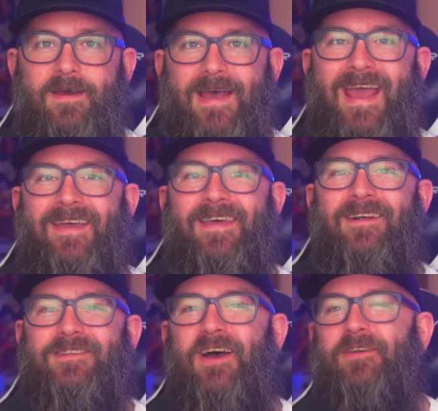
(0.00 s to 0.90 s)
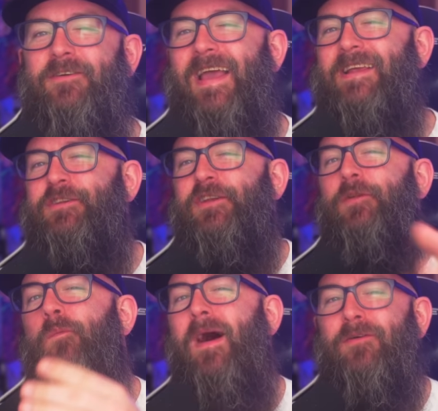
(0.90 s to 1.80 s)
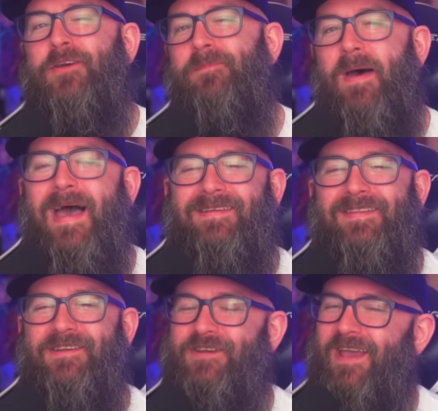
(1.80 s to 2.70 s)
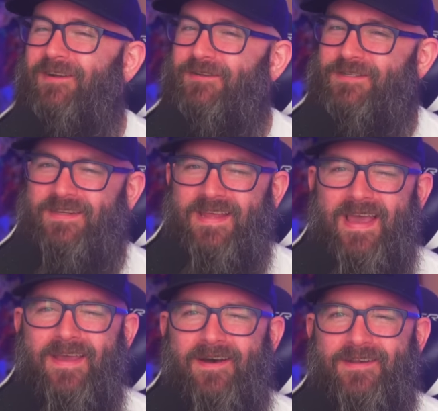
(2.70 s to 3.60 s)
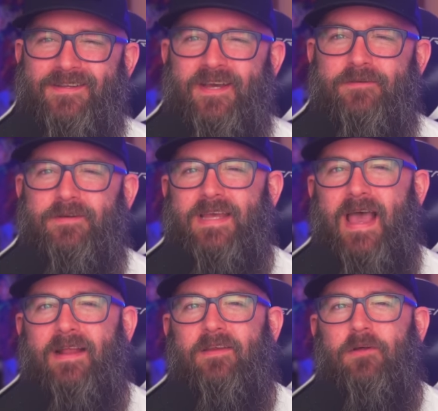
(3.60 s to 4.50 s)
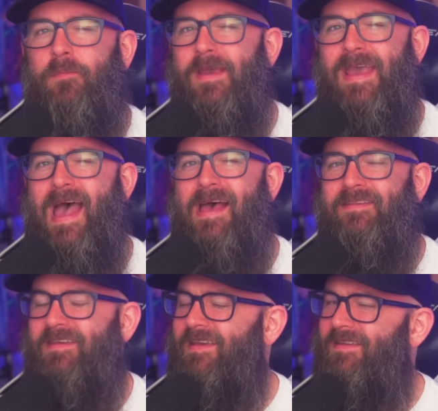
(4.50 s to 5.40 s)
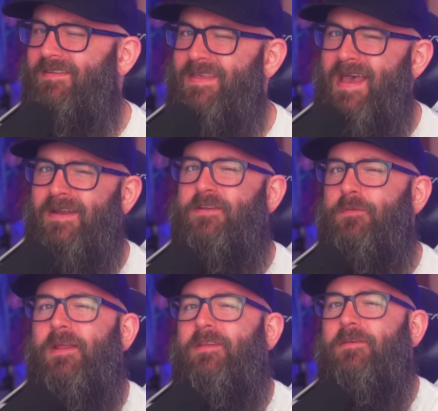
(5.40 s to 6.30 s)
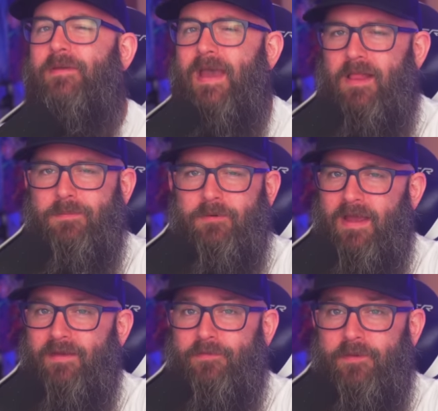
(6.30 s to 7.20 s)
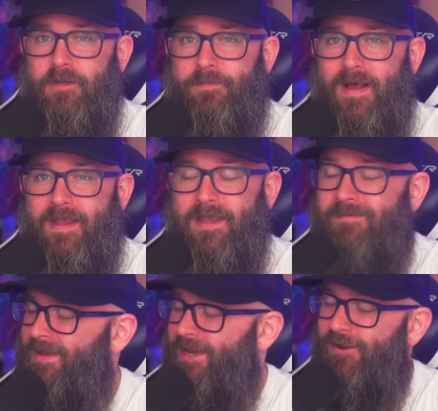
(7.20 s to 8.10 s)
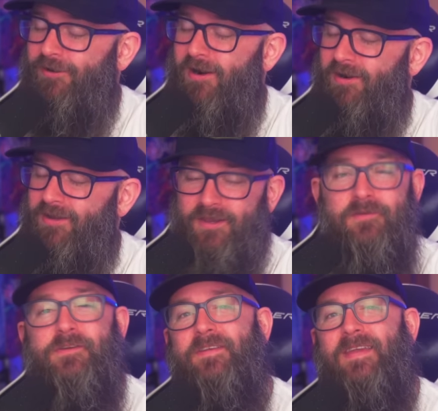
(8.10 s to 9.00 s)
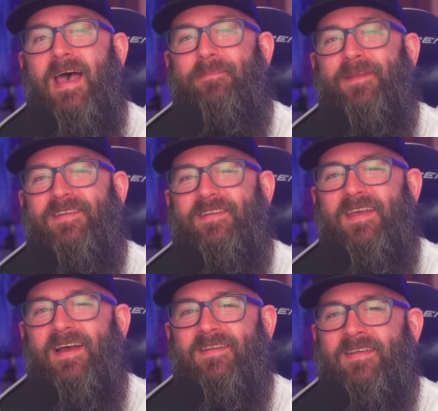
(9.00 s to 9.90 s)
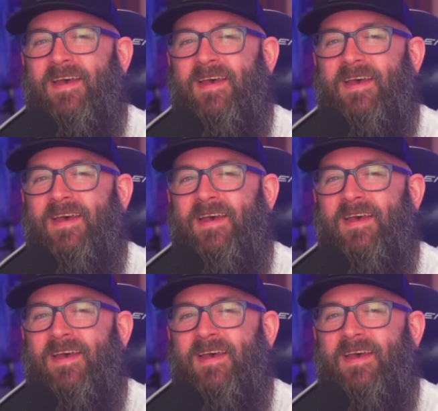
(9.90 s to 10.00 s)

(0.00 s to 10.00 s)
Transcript: Hey there, Tundra Nation, and welcome back to the channel. Today on Tundra Tactical, we ask, is that a 22 caliber rifle in your pocket, or are you just happy to see us?